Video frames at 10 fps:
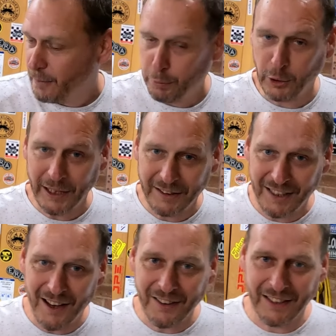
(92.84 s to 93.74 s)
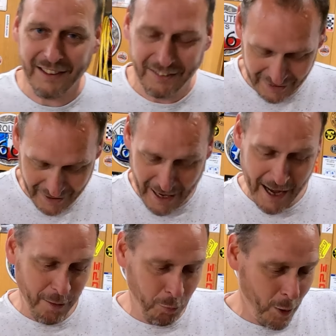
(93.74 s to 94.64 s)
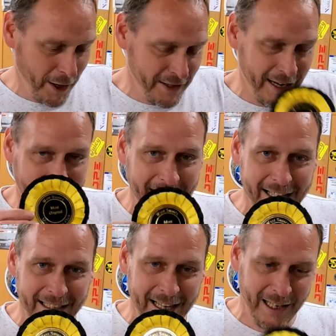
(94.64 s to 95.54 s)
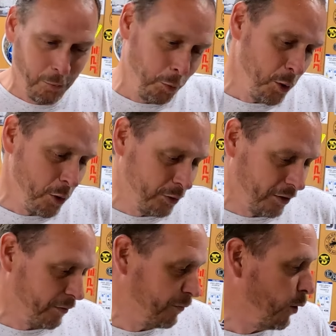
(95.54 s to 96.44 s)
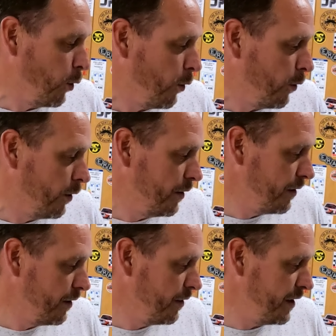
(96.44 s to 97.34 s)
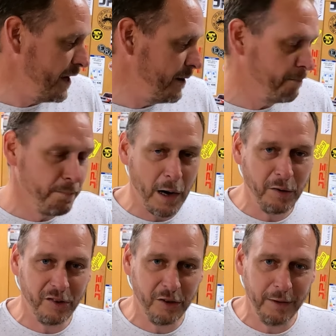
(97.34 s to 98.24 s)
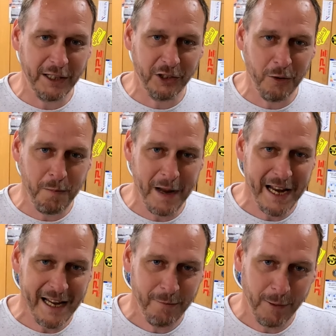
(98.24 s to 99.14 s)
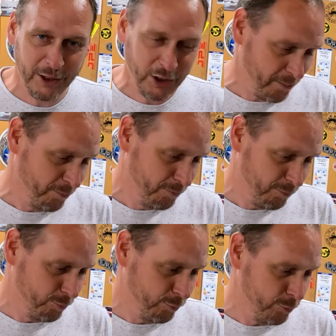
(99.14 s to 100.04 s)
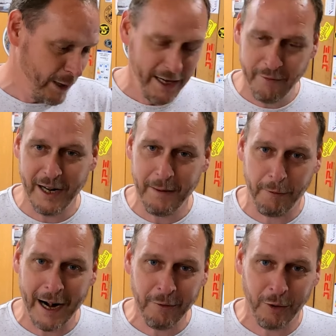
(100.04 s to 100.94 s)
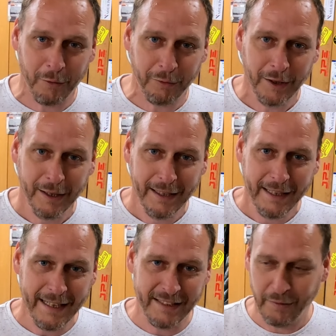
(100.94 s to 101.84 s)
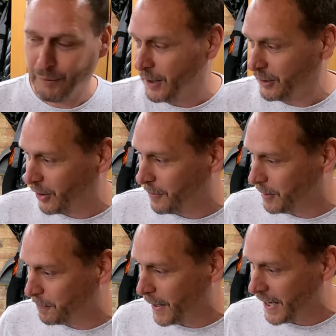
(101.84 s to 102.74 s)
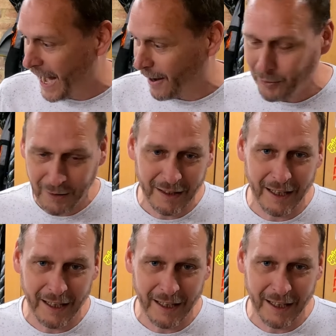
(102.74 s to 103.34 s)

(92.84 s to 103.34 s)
Project TARDIS won a little award for the most original Mini, which I'm really proud of. It's the first time it's been out.